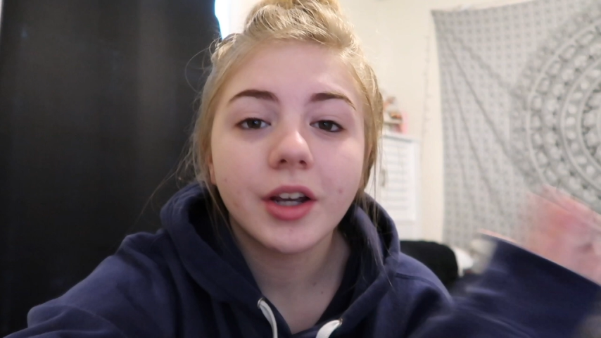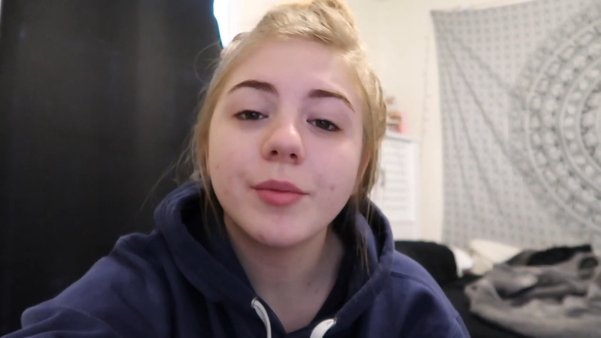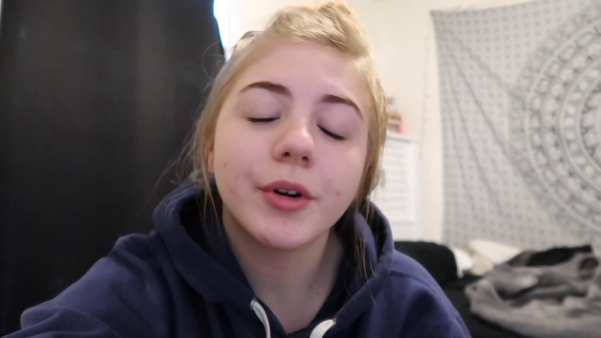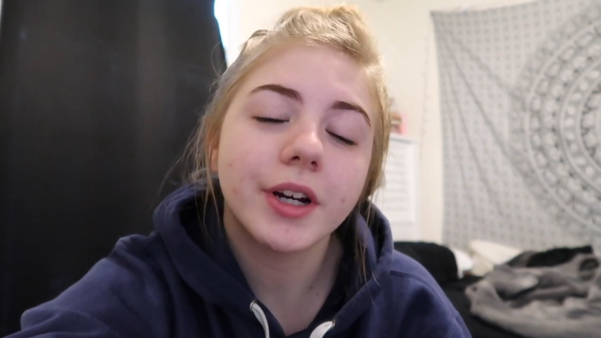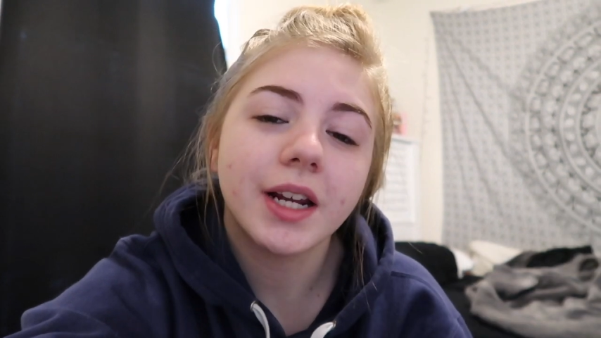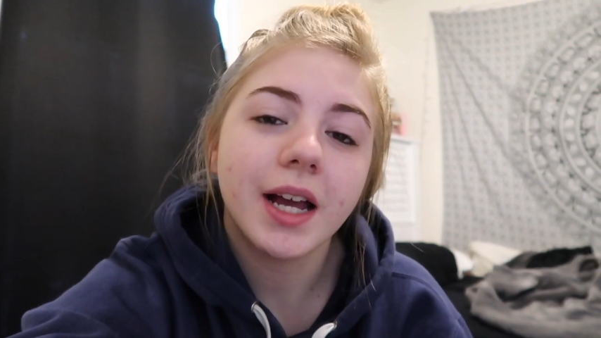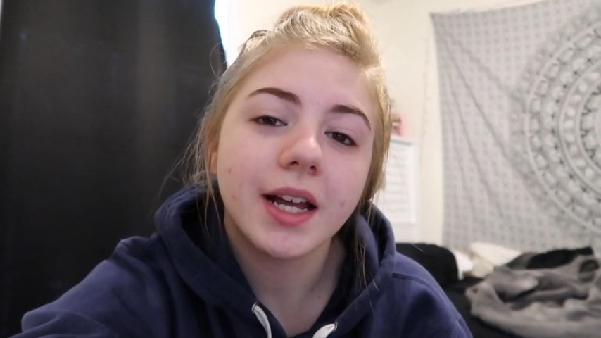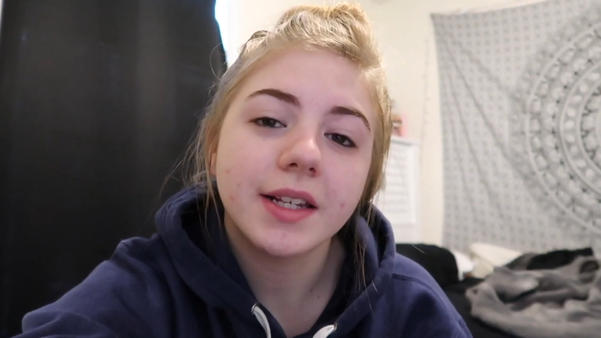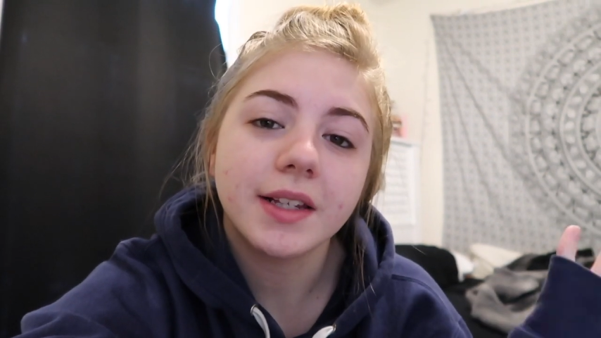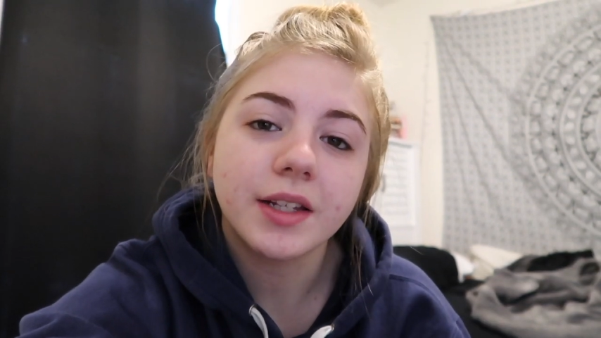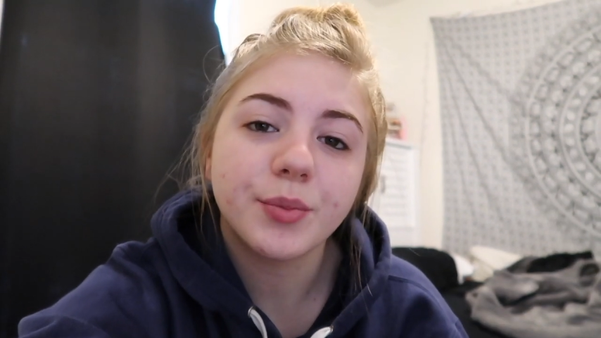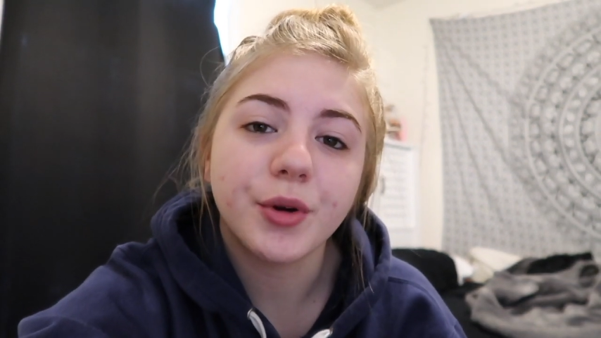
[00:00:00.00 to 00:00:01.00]
Good morning,
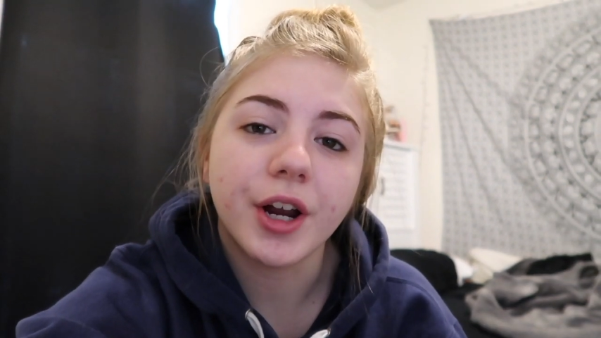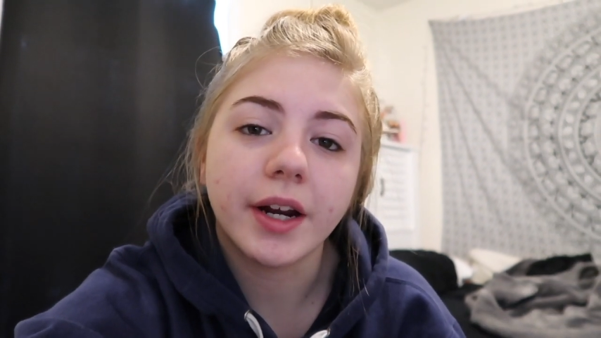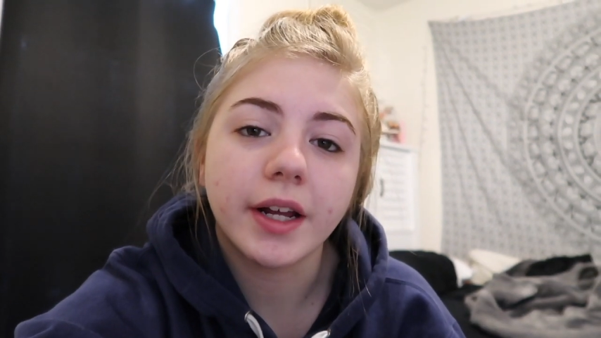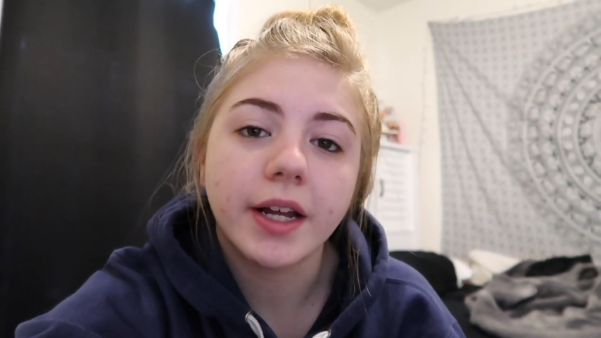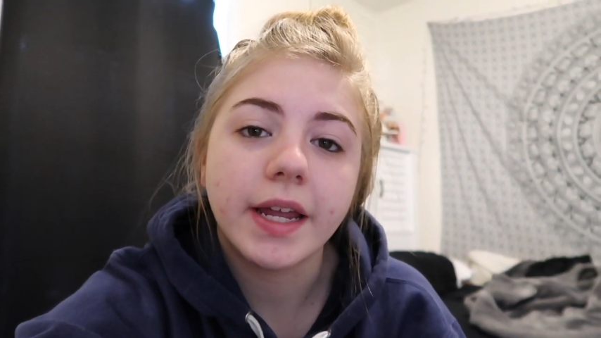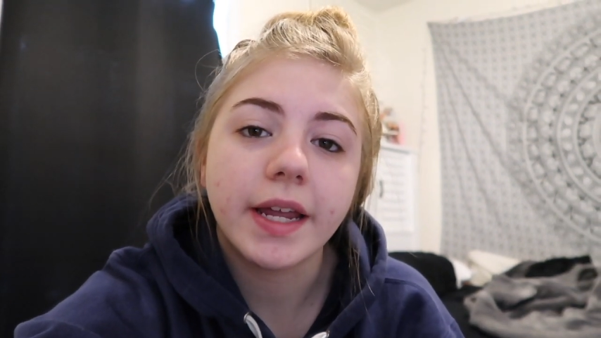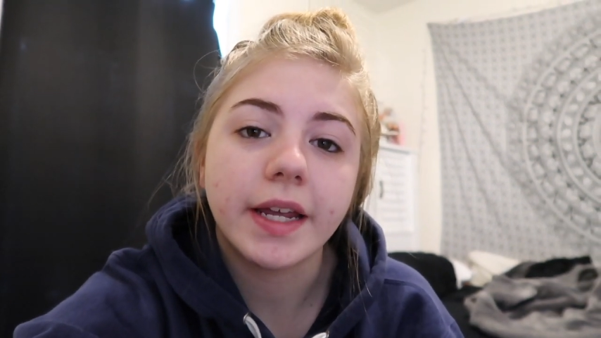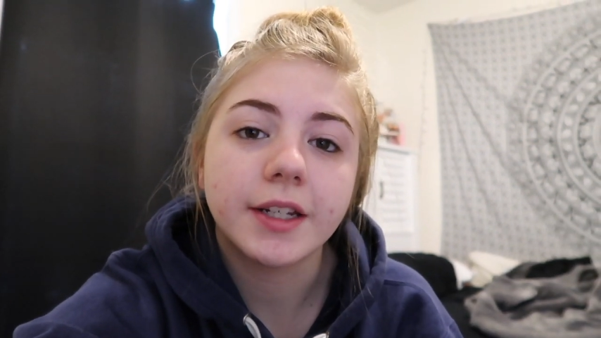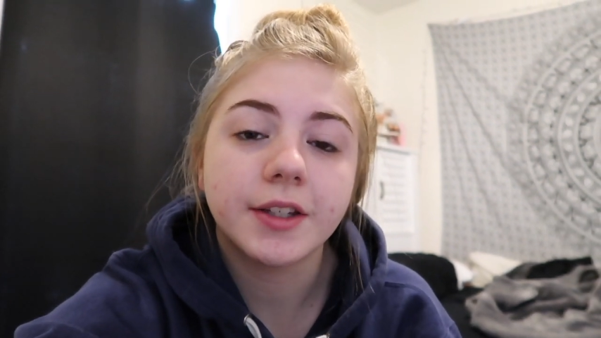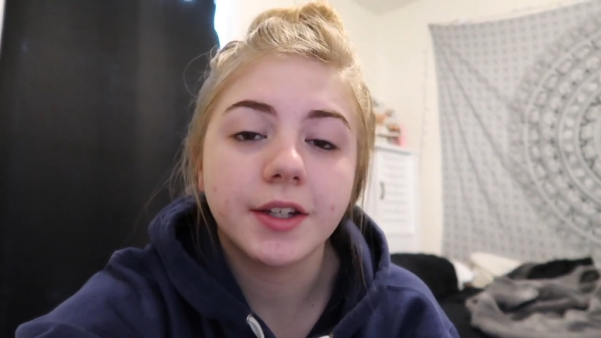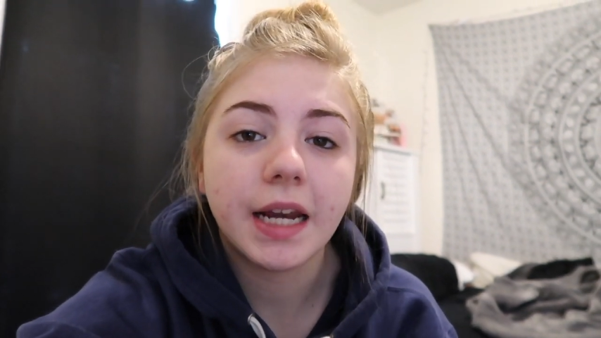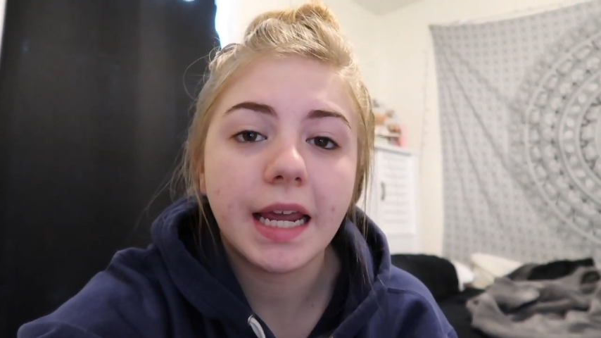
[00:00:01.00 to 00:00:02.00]
guys. It's Brianna,
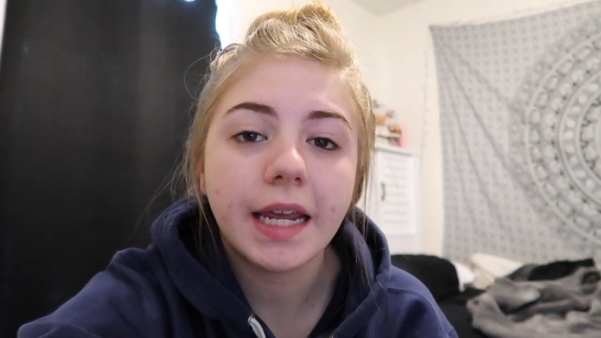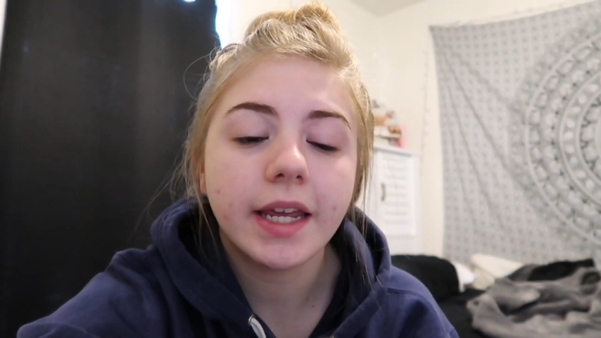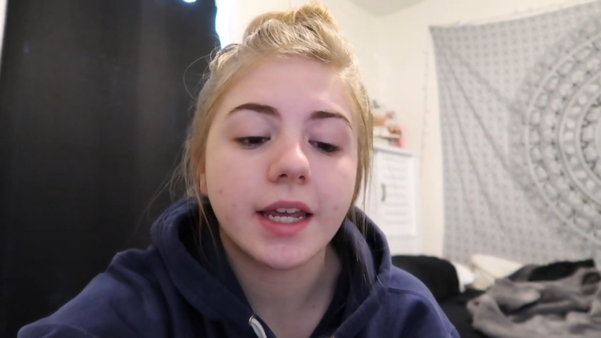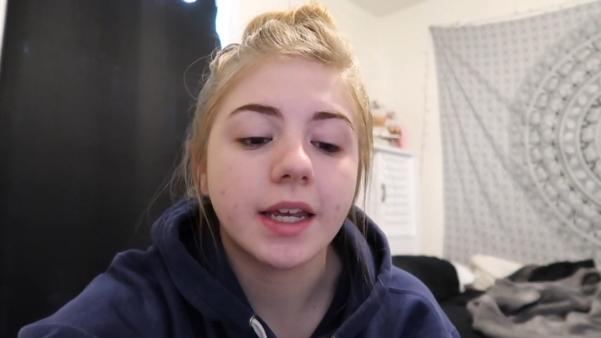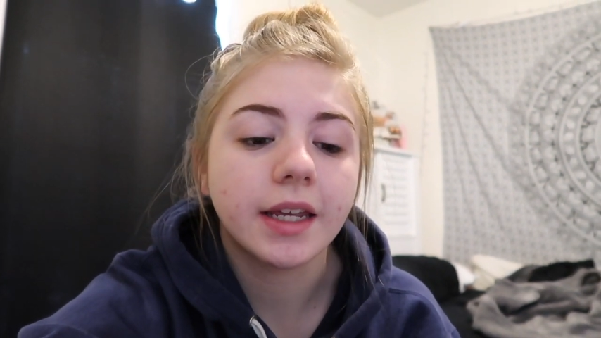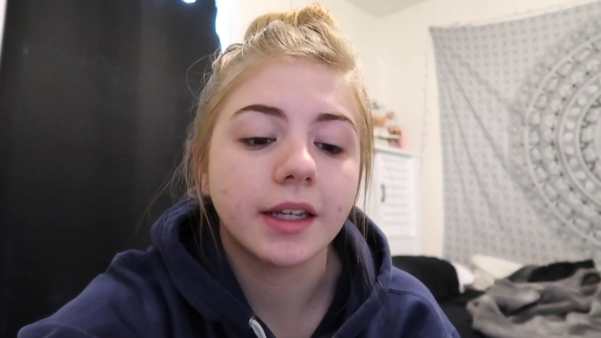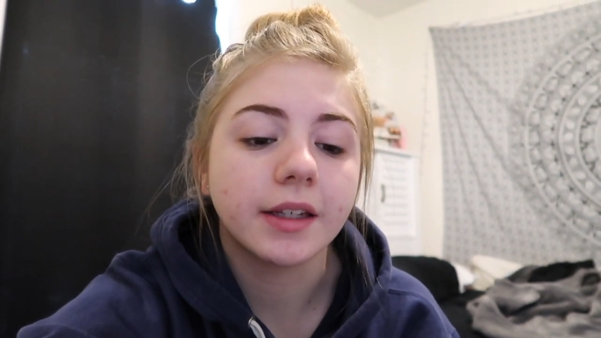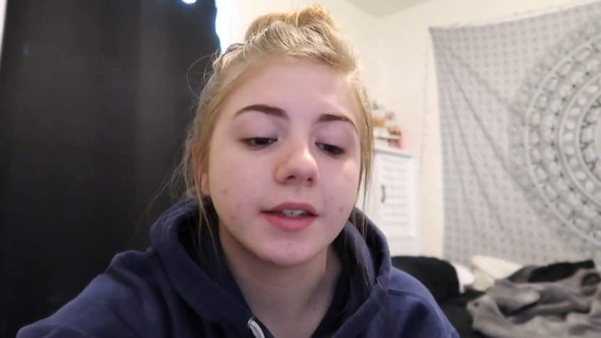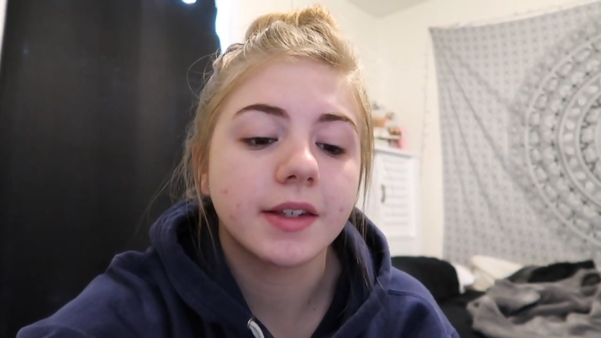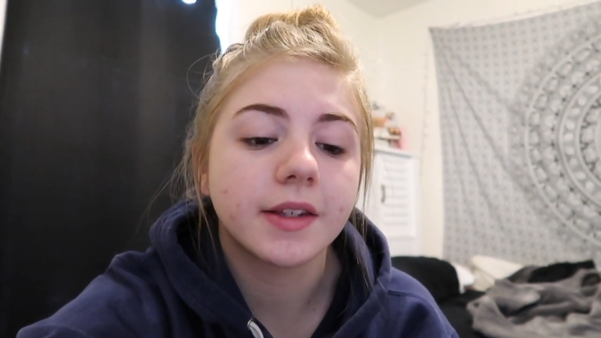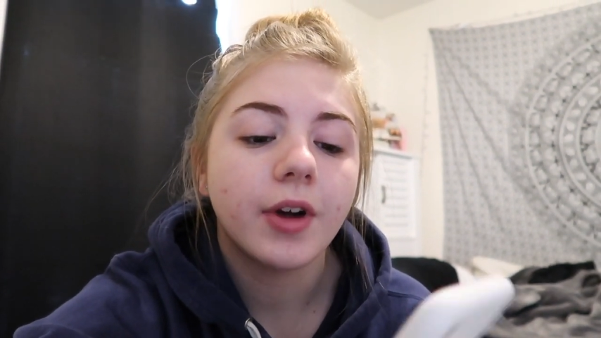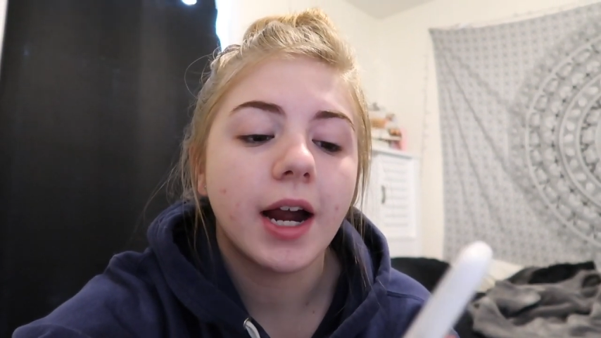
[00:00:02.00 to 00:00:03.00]
and today
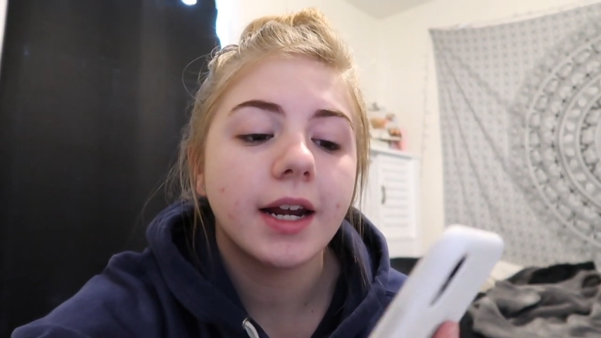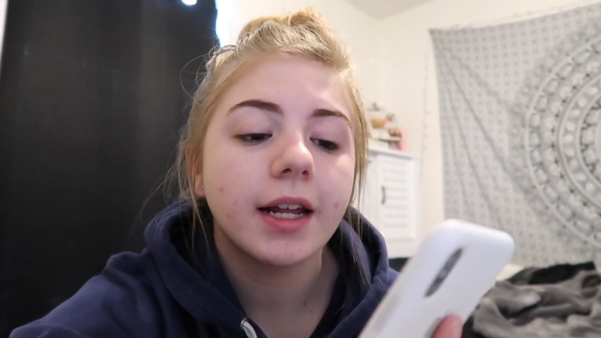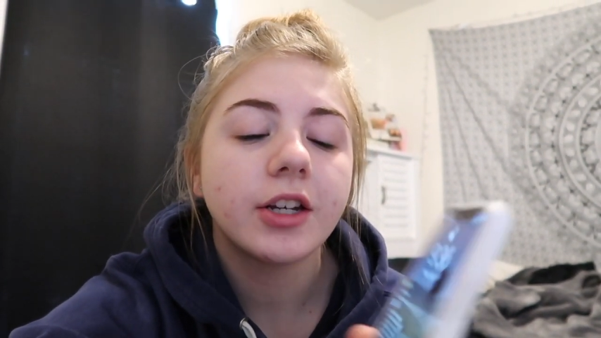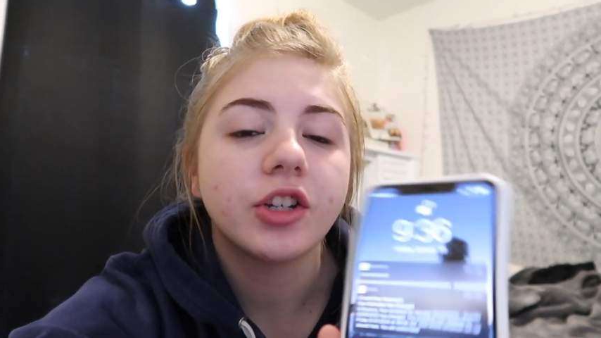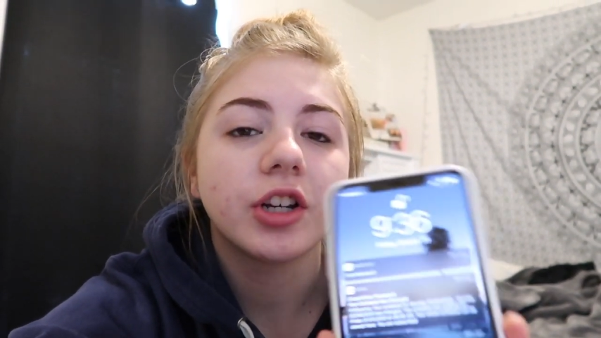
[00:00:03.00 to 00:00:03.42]
is Friday,